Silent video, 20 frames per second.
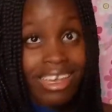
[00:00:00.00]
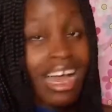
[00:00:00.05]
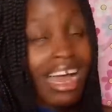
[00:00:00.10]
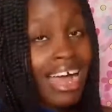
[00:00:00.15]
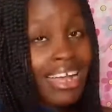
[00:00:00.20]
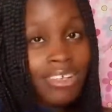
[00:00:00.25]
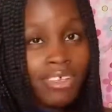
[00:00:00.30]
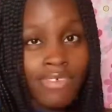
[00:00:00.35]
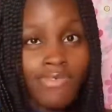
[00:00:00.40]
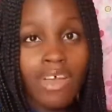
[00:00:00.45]

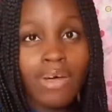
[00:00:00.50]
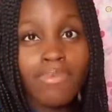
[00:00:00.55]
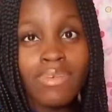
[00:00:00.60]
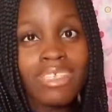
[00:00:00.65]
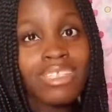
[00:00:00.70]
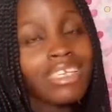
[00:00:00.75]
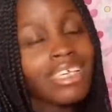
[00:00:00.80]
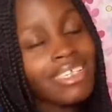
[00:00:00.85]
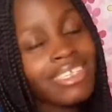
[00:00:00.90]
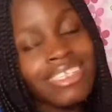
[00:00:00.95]
I don't think that
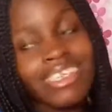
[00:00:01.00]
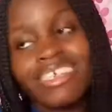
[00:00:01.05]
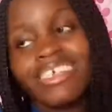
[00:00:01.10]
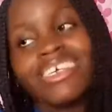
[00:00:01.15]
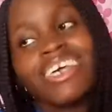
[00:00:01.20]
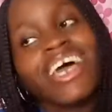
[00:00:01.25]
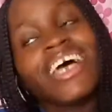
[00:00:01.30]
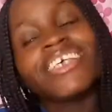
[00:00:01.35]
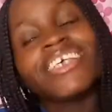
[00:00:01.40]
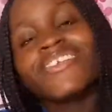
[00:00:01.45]
makes sense yet.
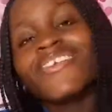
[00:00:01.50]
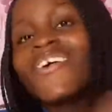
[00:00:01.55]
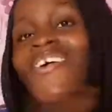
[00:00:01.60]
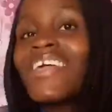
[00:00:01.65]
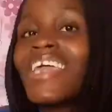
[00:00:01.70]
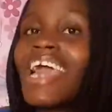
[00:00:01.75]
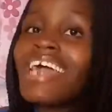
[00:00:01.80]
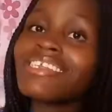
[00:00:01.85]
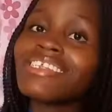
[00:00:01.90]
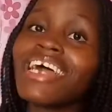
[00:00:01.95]
So
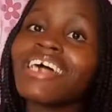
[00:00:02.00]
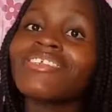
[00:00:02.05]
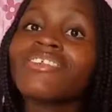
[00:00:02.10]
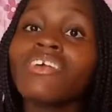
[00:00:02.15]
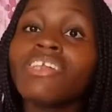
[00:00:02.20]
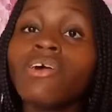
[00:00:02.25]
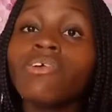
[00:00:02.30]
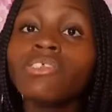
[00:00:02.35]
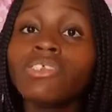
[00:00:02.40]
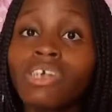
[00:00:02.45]
yes, that's
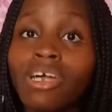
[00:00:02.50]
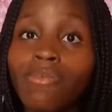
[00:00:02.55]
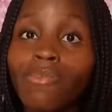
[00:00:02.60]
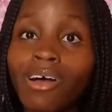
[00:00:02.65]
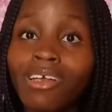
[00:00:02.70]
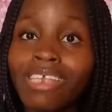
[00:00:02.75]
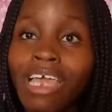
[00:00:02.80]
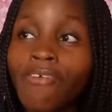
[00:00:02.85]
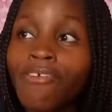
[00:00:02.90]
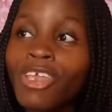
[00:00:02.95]
all I want to talk
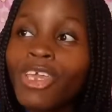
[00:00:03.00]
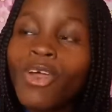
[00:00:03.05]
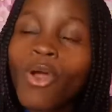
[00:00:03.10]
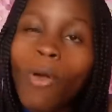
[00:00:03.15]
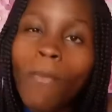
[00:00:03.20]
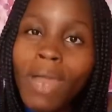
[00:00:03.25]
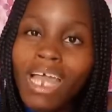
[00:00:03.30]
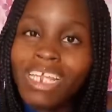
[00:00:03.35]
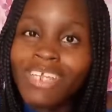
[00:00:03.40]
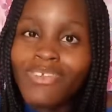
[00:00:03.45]
about. I really
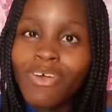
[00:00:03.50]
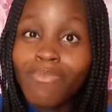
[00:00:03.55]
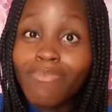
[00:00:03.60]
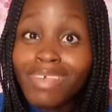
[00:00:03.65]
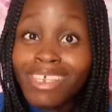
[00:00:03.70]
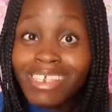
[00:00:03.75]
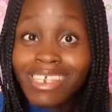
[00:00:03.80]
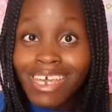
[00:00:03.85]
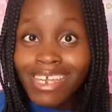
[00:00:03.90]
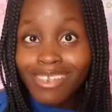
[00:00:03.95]
hope I did not
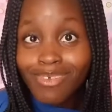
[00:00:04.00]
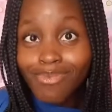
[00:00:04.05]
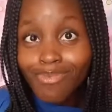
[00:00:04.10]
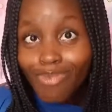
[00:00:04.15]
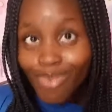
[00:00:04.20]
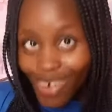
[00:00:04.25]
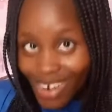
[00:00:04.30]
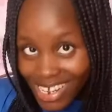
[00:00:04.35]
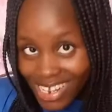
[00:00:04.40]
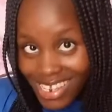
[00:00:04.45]
miss any
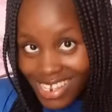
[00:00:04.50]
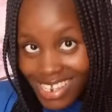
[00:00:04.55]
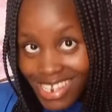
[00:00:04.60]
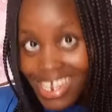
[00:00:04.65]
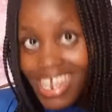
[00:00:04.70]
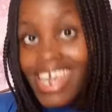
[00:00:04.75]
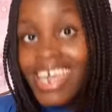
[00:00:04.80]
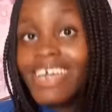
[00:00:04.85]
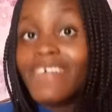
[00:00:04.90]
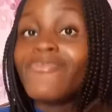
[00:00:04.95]
points.
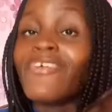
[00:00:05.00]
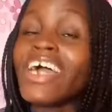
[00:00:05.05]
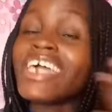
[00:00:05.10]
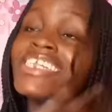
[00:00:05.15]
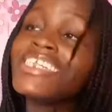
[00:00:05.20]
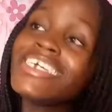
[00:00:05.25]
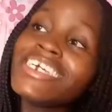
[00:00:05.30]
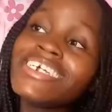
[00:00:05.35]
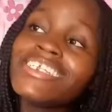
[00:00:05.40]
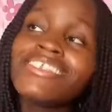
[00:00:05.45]
If
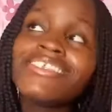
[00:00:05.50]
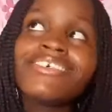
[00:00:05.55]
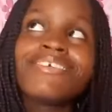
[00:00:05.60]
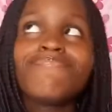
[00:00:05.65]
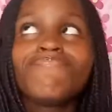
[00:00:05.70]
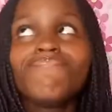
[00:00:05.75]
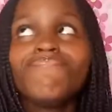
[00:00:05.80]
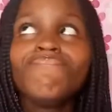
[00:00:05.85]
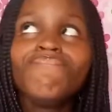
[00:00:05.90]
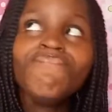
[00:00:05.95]
I did,
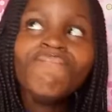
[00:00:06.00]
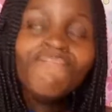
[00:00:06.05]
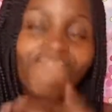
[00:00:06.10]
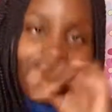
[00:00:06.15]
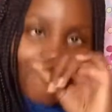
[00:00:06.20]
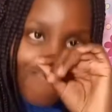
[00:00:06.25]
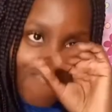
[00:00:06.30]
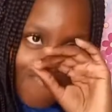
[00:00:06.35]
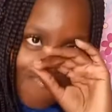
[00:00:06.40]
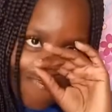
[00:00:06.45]

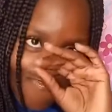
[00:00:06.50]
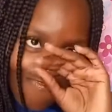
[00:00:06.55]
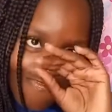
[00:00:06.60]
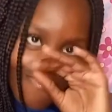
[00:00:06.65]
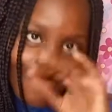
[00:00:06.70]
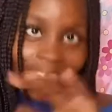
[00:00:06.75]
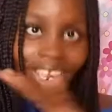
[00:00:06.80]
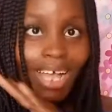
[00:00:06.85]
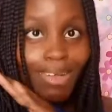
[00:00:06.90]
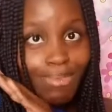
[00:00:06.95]

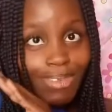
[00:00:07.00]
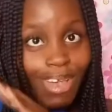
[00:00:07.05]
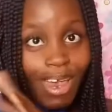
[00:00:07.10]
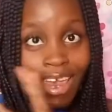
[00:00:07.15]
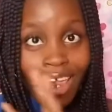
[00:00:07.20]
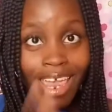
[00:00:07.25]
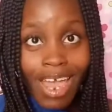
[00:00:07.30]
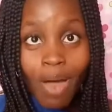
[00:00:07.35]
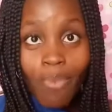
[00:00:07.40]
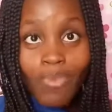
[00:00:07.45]
I'm
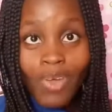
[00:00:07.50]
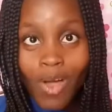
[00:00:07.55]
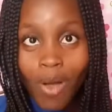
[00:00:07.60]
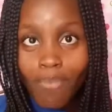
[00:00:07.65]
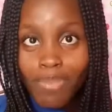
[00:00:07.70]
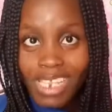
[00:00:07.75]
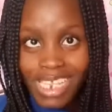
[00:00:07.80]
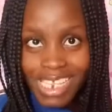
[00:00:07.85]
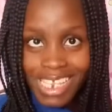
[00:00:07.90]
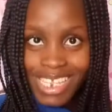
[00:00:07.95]
sorry, help me
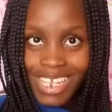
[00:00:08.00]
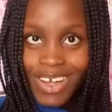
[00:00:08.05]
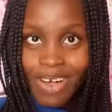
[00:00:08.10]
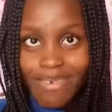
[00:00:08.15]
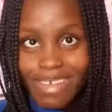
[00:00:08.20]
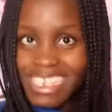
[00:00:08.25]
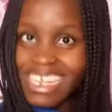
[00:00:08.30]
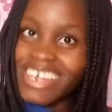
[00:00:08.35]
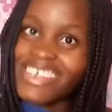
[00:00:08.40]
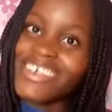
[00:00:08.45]
complete the
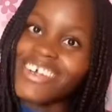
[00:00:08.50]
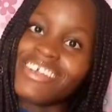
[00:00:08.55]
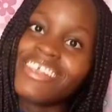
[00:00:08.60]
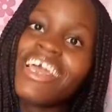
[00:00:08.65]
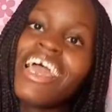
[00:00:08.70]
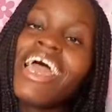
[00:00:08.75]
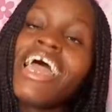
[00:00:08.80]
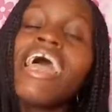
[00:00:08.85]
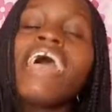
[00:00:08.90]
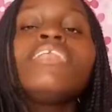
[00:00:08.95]
conversation.
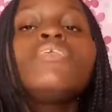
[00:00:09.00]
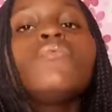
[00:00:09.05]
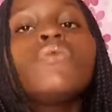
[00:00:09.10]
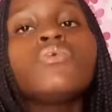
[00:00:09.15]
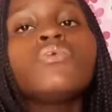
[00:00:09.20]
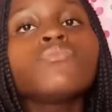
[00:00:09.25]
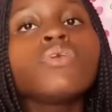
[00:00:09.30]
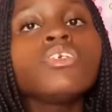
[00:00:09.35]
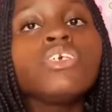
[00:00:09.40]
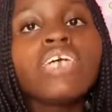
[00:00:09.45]

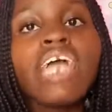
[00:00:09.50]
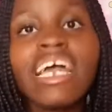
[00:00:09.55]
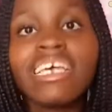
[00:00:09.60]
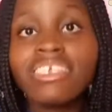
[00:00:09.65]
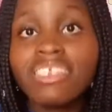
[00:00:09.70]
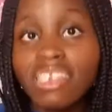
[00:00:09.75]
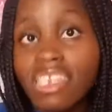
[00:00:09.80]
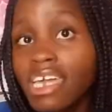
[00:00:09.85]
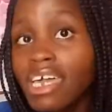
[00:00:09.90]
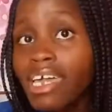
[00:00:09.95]
Anyways, what do you
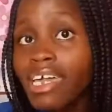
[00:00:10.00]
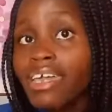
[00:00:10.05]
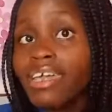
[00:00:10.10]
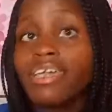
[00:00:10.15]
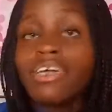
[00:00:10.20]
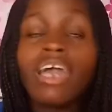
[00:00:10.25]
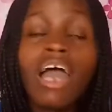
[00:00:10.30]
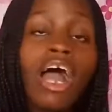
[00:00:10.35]
guys think?